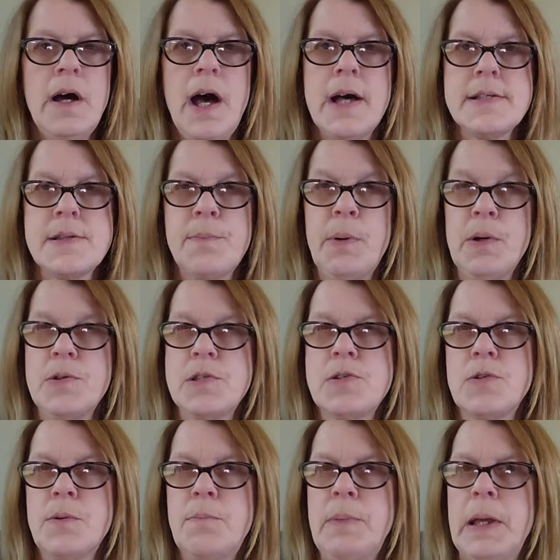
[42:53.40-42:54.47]
as opposed
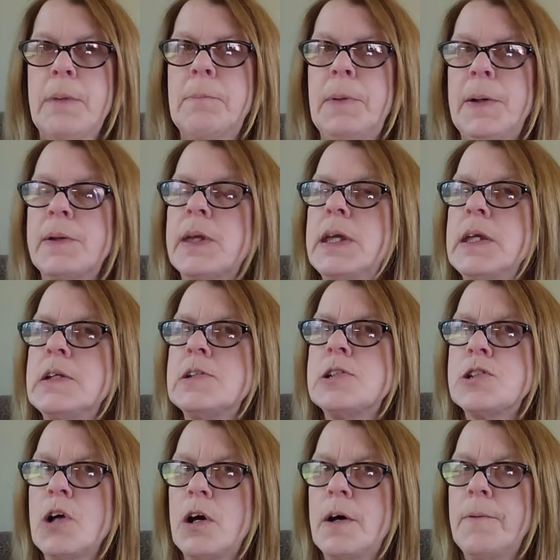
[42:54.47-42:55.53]
to a big bulky
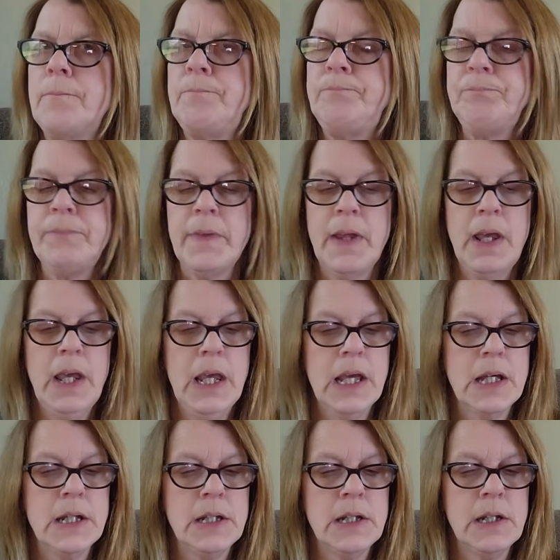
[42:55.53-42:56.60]
shawl,
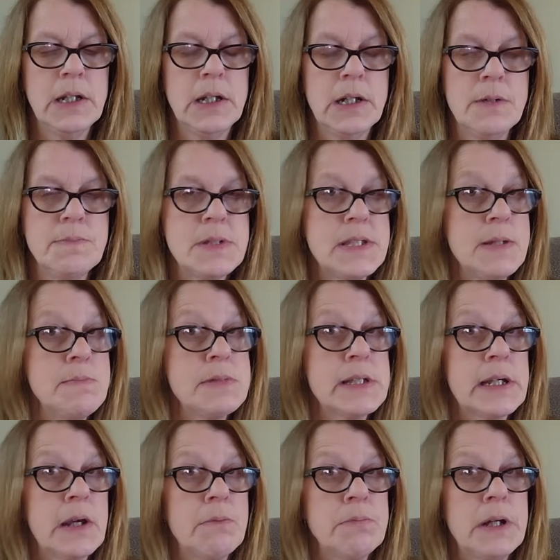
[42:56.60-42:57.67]
and seems
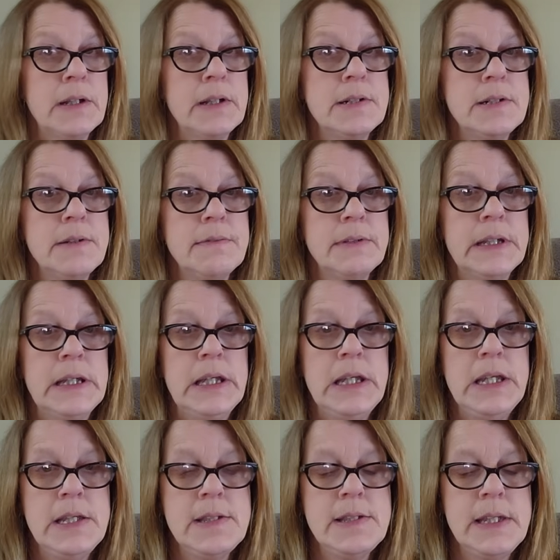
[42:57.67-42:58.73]
like a relatively
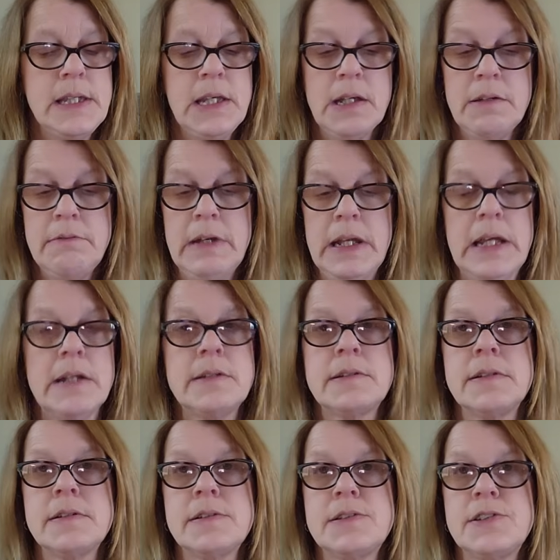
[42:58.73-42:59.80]
easy
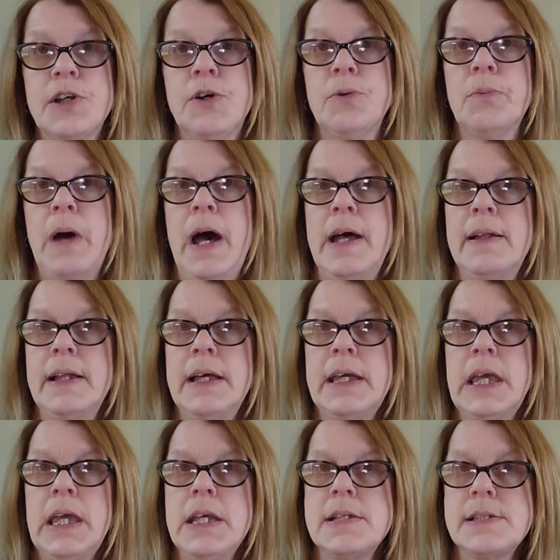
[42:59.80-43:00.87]
knit. So I like
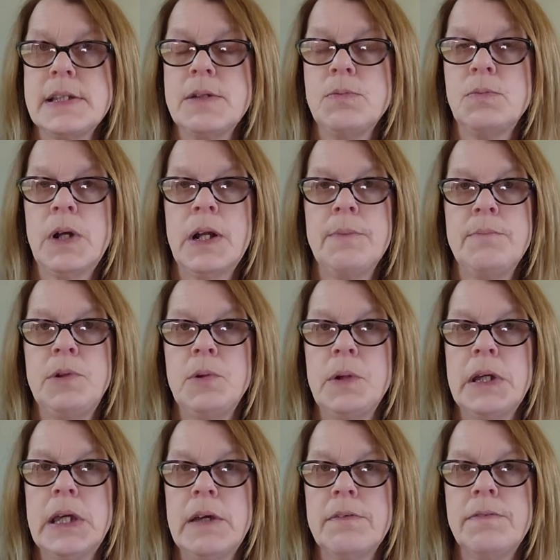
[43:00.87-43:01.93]
easy. When I'm
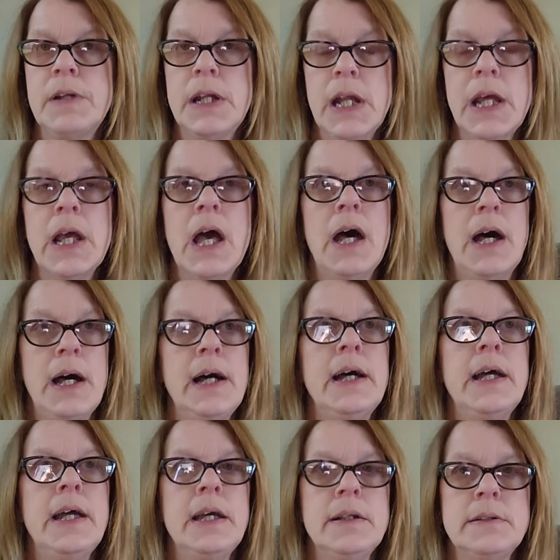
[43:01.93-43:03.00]
doing gift knitting,
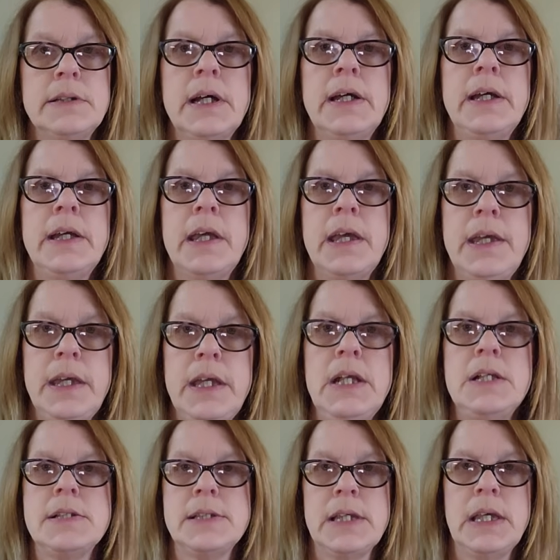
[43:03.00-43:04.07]
I like
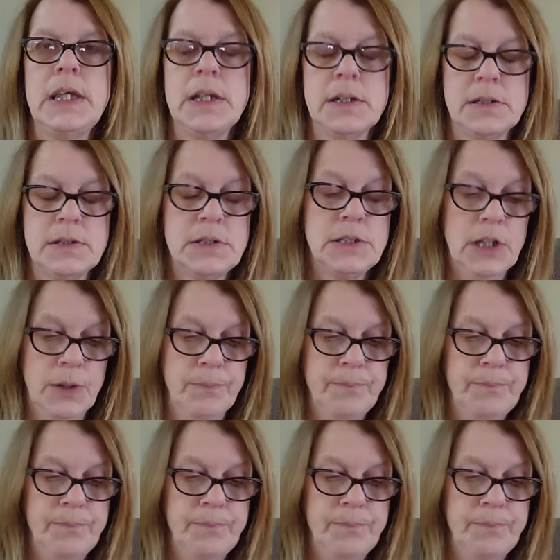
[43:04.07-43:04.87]
easy. So,